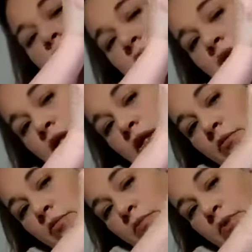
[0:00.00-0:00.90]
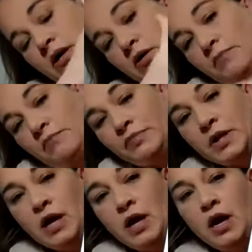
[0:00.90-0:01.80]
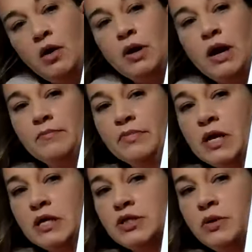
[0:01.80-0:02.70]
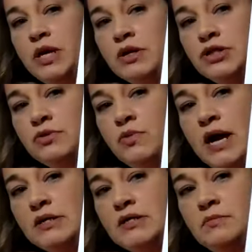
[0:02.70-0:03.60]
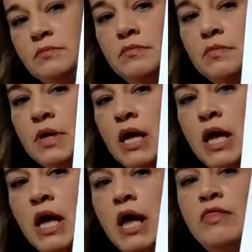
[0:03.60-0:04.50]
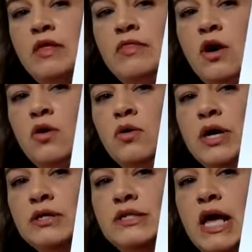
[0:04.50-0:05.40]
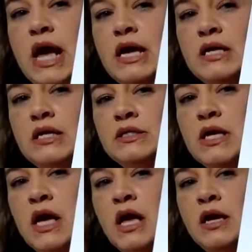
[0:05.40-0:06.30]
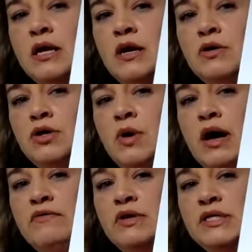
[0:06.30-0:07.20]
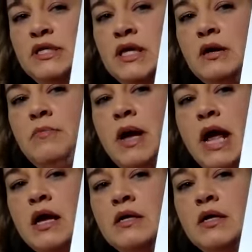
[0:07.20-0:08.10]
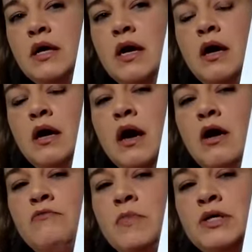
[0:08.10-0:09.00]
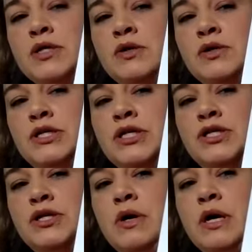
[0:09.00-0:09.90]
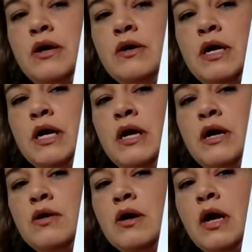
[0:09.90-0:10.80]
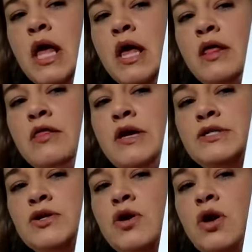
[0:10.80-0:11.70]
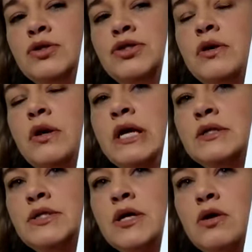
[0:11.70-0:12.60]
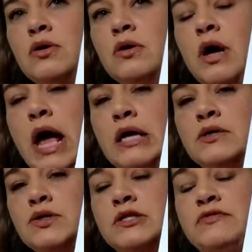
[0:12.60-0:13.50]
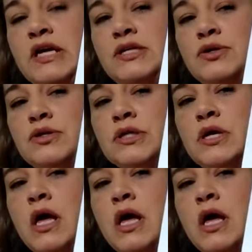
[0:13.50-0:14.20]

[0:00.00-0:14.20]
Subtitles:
see it a little bit better. Okay, so here's the rectum, and then the hole here's the anus. Now you have this thin band of muscular tissue here and here. These are called your internal anal sphincters.